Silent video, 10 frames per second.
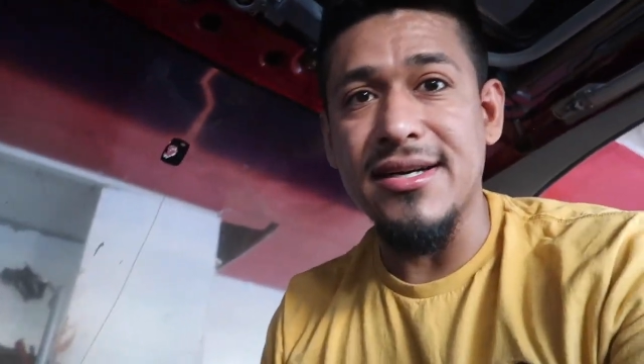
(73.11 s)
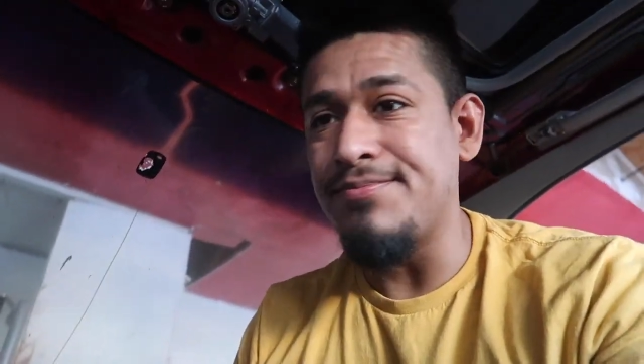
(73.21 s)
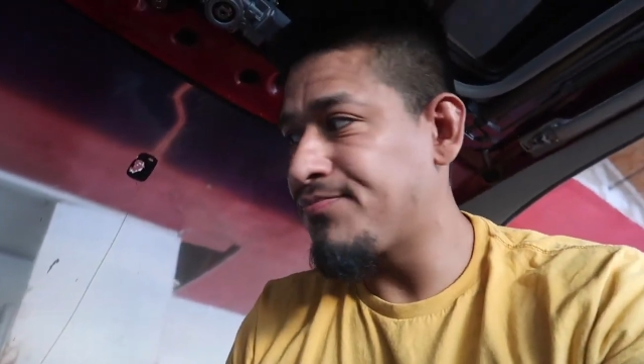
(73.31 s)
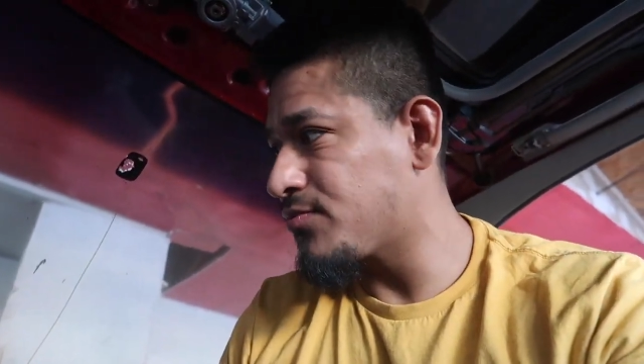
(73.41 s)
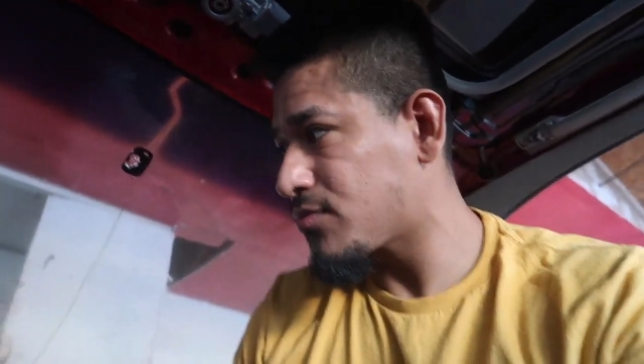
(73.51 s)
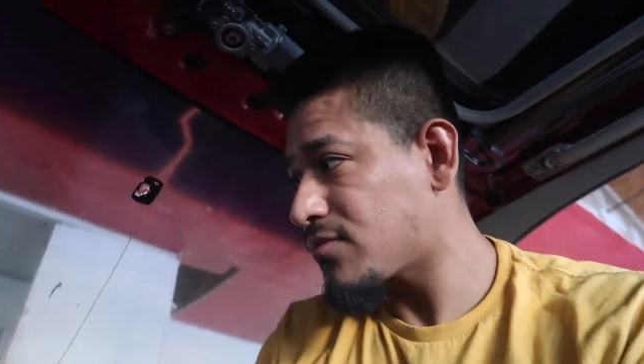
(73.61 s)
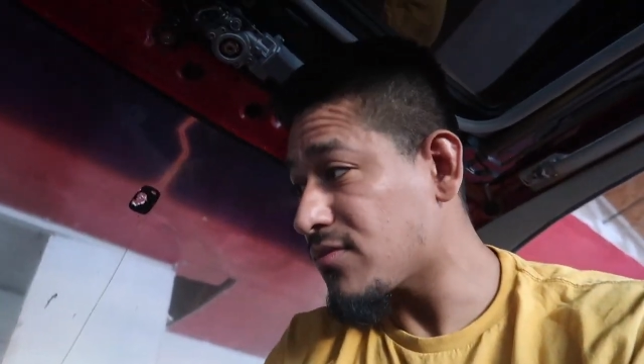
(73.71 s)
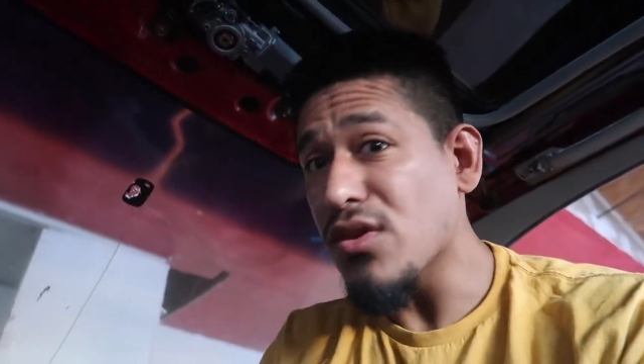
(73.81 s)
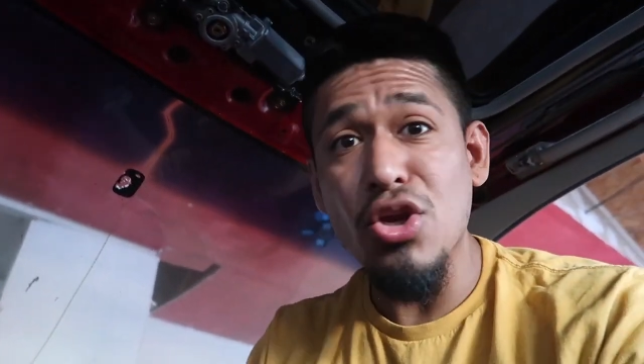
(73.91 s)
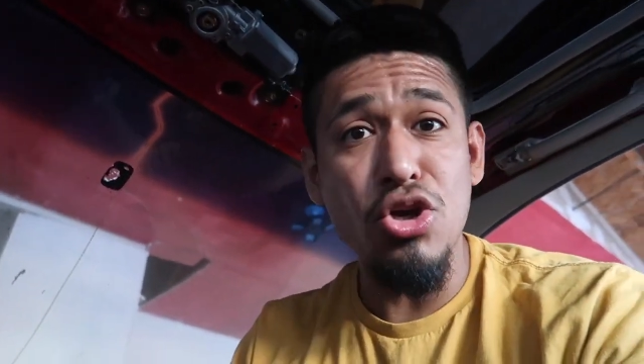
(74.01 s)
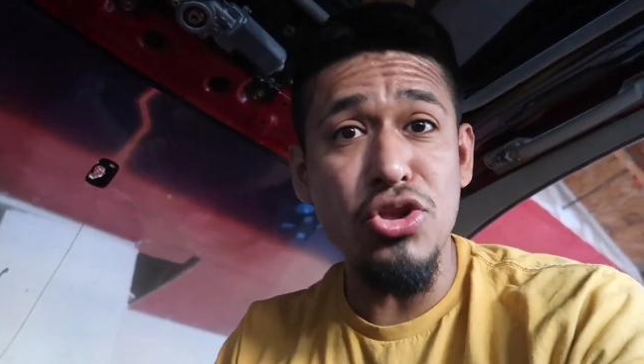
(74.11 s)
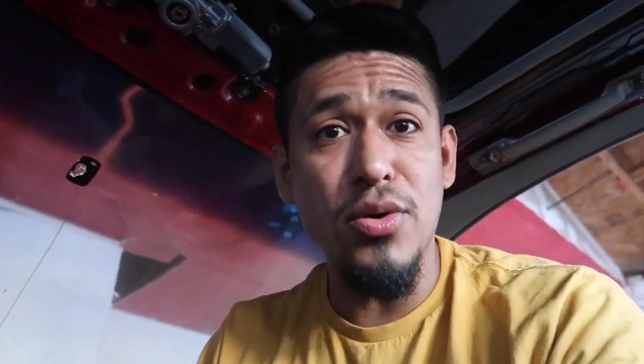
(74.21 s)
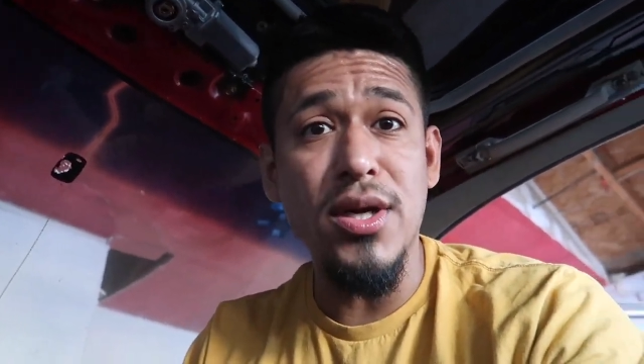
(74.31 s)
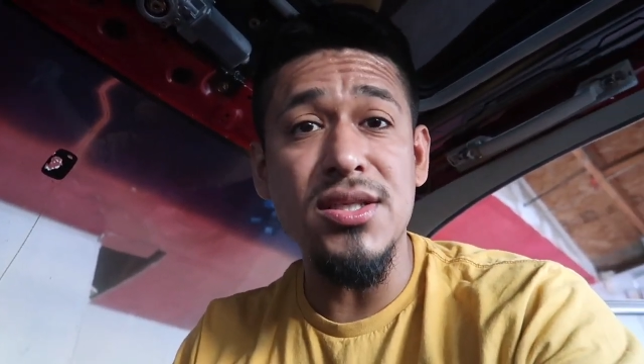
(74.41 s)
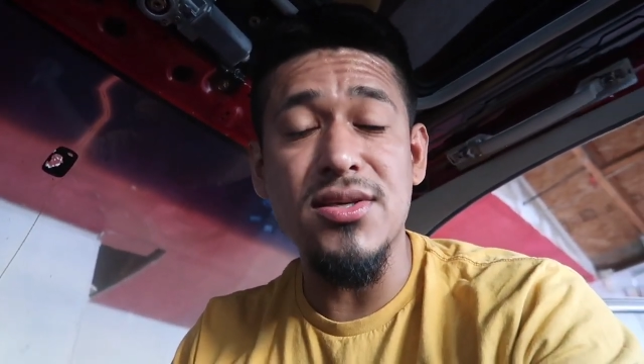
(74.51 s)
uh, go
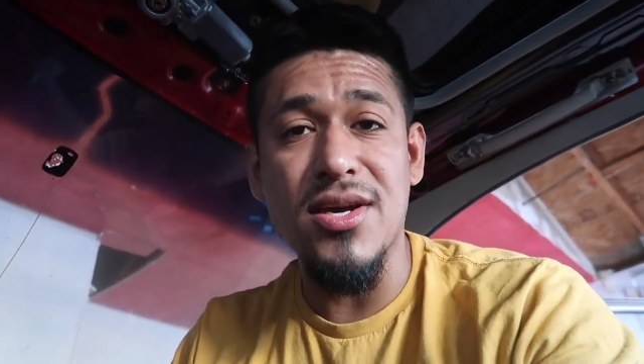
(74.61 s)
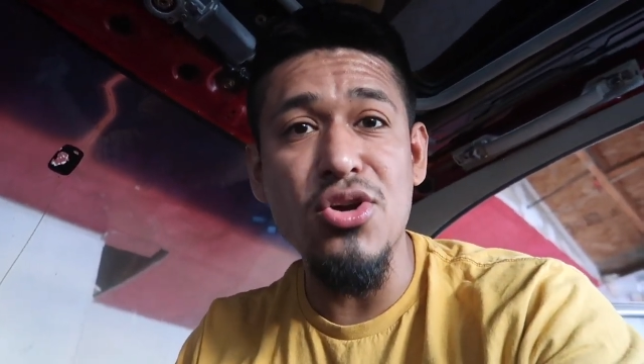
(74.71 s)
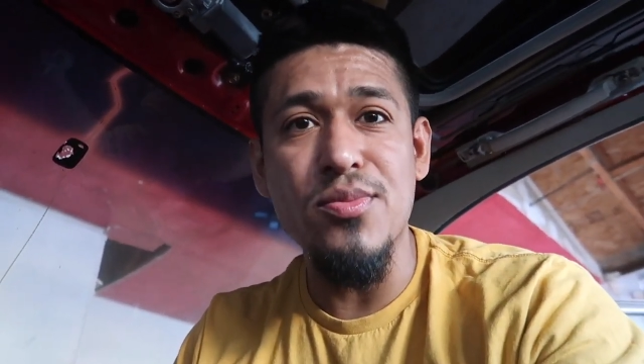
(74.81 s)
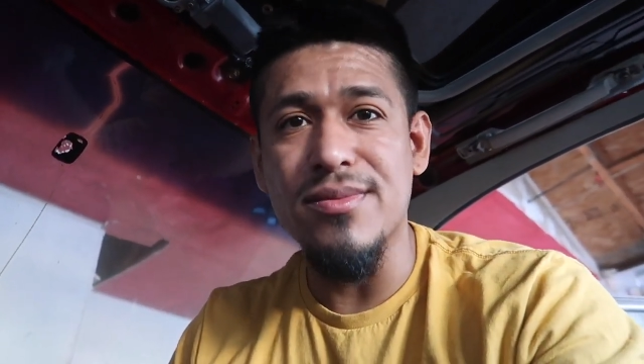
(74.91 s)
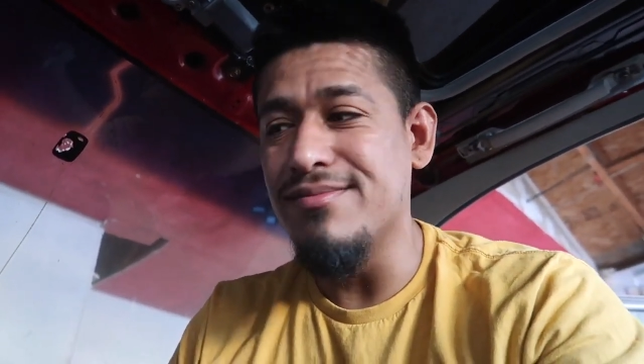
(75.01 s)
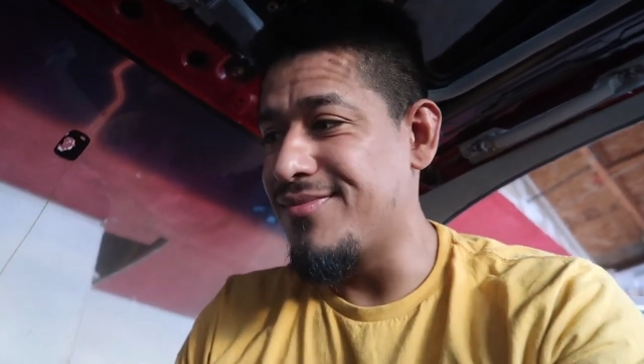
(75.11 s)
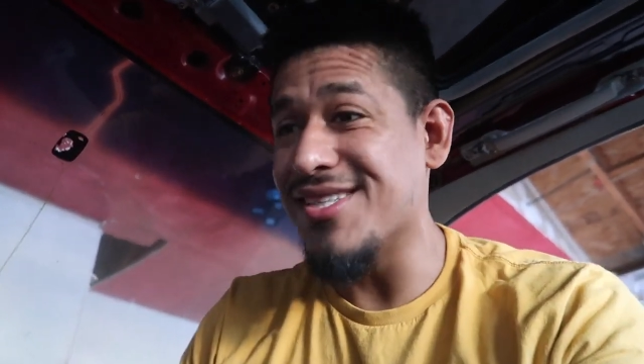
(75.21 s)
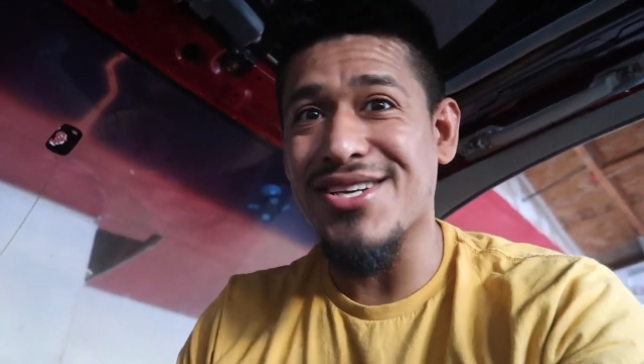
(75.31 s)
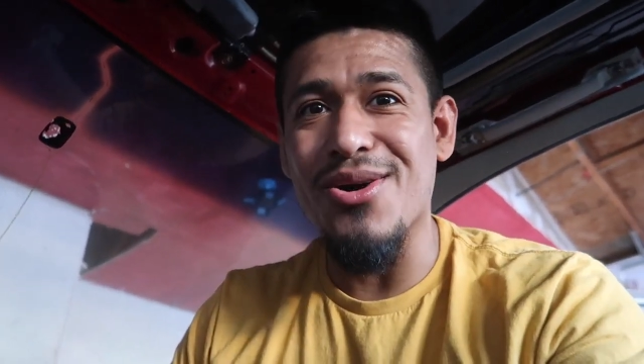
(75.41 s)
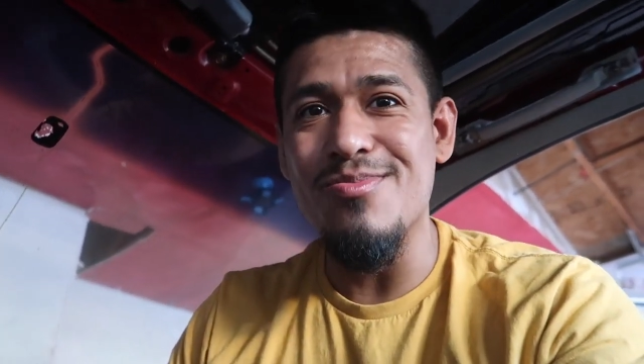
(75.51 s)
throw it onto the coupe. Let's go.